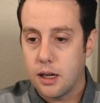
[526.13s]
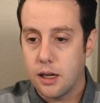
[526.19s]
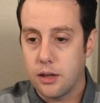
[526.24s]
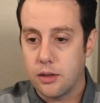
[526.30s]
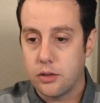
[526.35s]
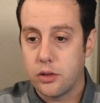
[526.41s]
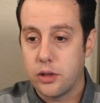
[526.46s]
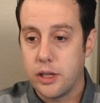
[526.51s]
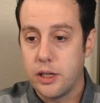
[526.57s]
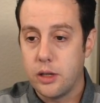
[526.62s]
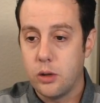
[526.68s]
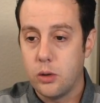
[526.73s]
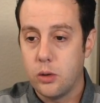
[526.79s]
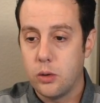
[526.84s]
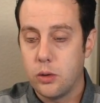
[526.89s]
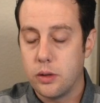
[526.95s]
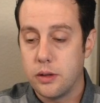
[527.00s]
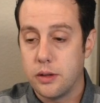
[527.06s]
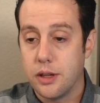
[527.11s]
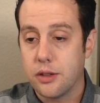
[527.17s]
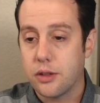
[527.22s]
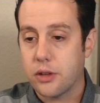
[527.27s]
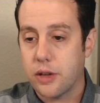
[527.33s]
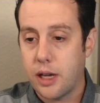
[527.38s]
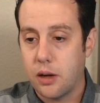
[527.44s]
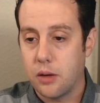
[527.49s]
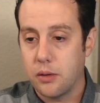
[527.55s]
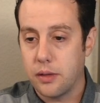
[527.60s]
So you
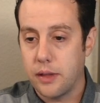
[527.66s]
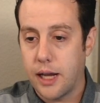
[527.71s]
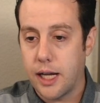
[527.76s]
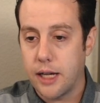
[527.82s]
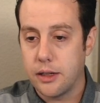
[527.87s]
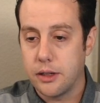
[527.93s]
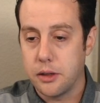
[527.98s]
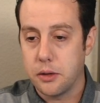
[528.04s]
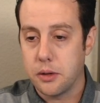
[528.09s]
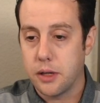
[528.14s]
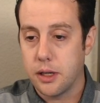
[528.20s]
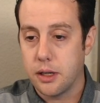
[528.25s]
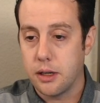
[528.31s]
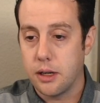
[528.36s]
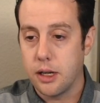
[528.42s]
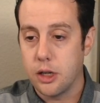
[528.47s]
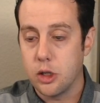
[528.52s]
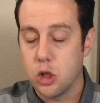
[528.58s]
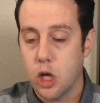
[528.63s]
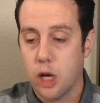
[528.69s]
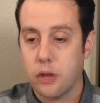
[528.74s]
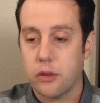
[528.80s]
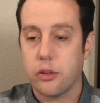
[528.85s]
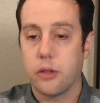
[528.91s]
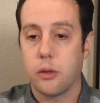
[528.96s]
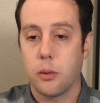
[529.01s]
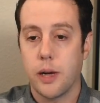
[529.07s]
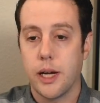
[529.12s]
discount that and you can
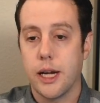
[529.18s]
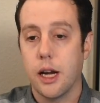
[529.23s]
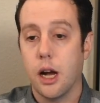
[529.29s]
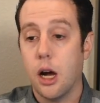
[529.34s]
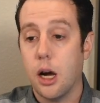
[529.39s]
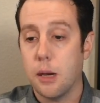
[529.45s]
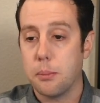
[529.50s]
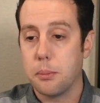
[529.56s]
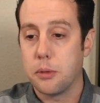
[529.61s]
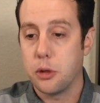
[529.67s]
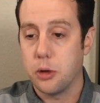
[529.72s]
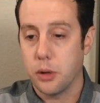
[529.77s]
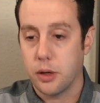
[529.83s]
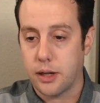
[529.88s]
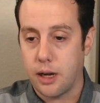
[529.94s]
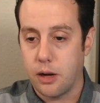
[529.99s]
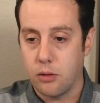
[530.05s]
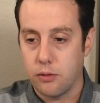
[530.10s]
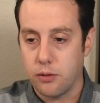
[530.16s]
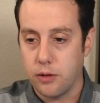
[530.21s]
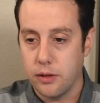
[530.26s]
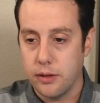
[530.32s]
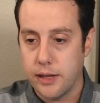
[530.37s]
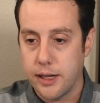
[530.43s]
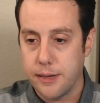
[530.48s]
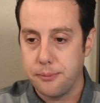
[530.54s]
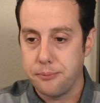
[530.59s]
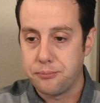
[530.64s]
adjust the rate up to account for
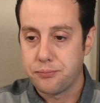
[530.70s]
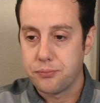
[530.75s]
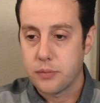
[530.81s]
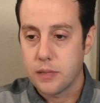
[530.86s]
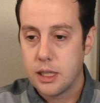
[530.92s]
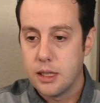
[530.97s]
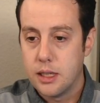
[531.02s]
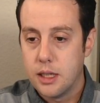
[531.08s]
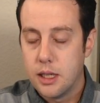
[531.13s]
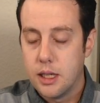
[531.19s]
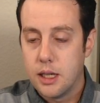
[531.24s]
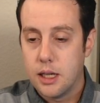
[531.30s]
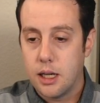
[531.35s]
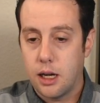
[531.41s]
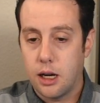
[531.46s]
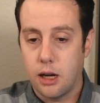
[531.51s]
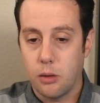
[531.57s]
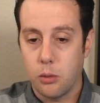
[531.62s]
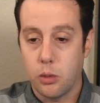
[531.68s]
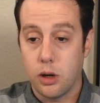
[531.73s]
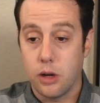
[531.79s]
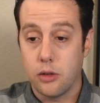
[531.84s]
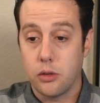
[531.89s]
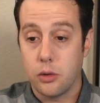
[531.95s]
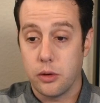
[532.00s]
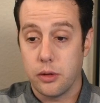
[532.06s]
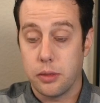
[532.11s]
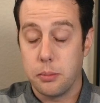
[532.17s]
that.
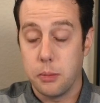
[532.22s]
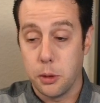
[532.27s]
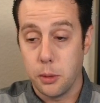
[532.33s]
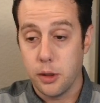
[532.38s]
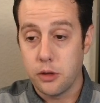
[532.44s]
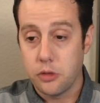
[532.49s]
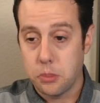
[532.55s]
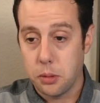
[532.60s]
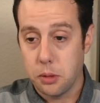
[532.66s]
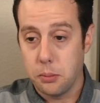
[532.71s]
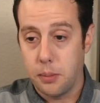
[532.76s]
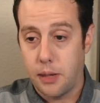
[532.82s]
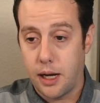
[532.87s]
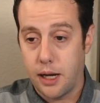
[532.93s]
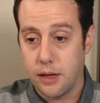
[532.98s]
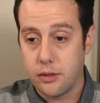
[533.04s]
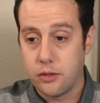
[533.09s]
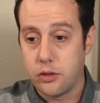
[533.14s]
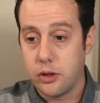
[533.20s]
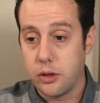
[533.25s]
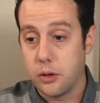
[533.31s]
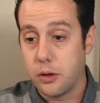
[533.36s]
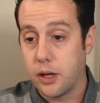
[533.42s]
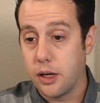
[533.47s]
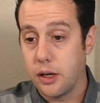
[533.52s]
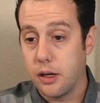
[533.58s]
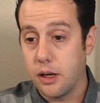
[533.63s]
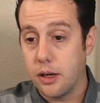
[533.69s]
Whereas with municipal bonds, you
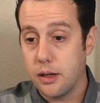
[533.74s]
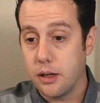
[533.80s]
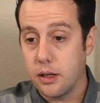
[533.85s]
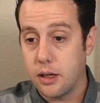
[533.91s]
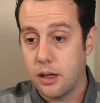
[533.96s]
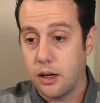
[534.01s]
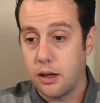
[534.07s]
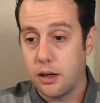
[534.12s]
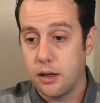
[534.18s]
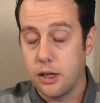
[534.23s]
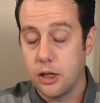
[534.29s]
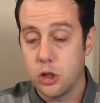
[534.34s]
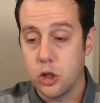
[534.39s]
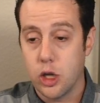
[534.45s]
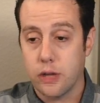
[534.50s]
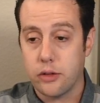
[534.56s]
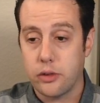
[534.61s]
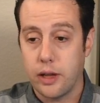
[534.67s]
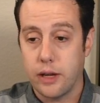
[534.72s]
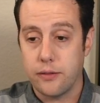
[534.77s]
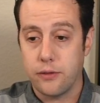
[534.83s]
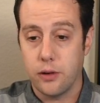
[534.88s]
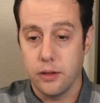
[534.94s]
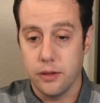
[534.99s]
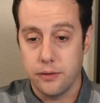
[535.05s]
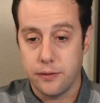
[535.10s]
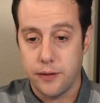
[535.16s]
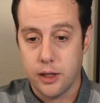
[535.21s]
can adjust that for
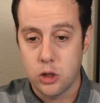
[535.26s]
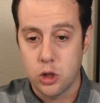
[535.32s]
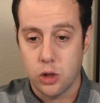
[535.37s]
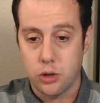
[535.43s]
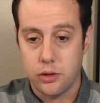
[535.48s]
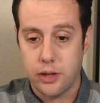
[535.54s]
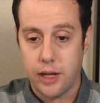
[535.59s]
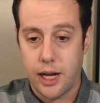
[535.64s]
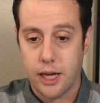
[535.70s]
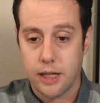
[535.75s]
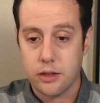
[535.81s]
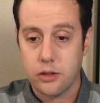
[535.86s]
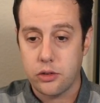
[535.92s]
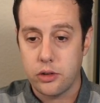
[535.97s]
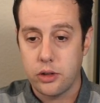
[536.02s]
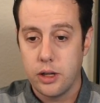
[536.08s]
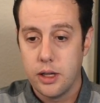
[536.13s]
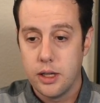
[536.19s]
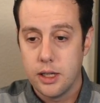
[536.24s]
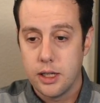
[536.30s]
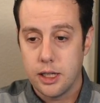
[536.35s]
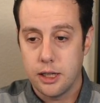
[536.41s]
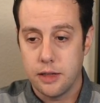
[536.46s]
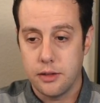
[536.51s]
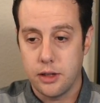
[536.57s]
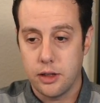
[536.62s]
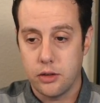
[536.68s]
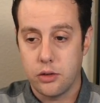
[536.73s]
the federal tax
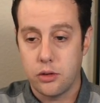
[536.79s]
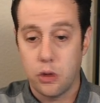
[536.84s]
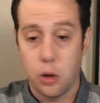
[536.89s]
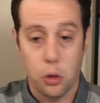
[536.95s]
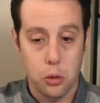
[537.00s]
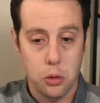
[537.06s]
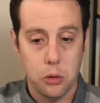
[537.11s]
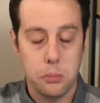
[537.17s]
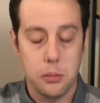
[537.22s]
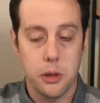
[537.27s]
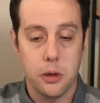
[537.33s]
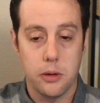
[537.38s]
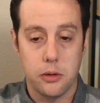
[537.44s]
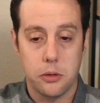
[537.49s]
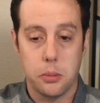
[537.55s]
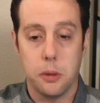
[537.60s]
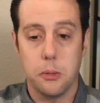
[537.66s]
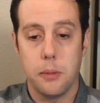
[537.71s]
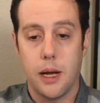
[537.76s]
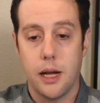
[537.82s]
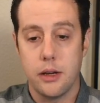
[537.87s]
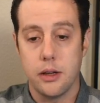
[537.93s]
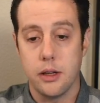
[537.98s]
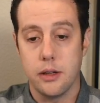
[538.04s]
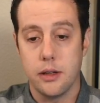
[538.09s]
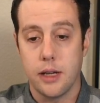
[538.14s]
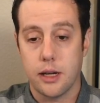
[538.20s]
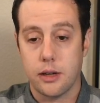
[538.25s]
in these total municipal bond
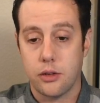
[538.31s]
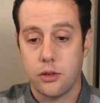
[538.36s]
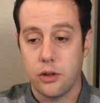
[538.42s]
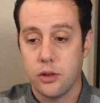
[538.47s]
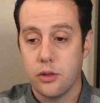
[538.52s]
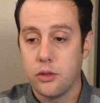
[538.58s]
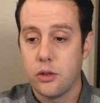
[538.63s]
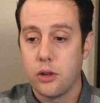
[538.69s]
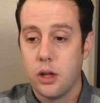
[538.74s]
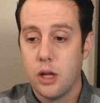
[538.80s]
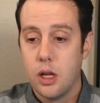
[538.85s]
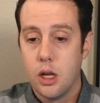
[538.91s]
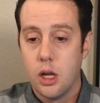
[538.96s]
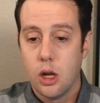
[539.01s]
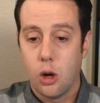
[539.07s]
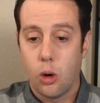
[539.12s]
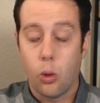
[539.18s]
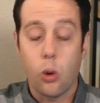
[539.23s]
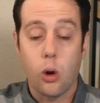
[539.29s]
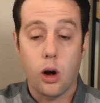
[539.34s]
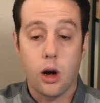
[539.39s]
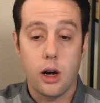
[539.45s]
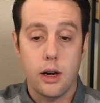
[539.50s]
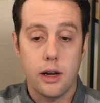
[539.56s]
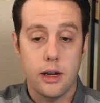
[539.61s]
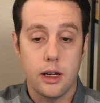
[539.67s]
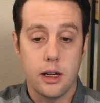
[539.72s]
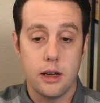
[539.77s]
indexes. Or
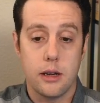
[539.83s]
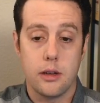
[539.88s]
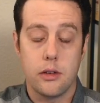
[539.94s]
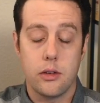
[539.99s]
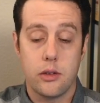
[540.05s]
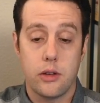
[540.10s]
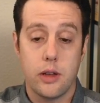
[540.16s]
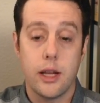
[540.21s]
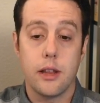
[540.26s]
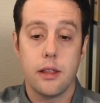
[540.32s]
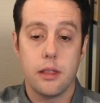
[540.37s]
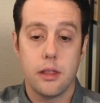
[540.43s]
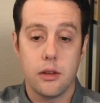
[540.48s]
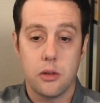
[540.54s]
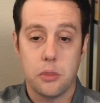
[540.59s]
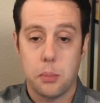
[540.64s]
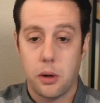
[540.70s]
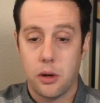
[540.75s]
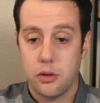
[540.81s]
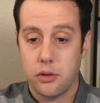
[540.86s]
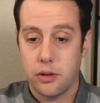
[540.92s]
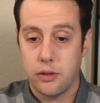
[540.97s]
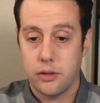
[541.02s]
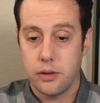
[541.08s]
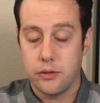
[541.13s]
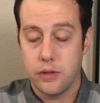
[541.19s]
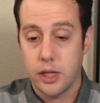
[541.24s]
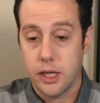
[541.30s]
in, say this person
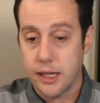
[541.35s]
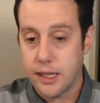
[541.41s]
lived in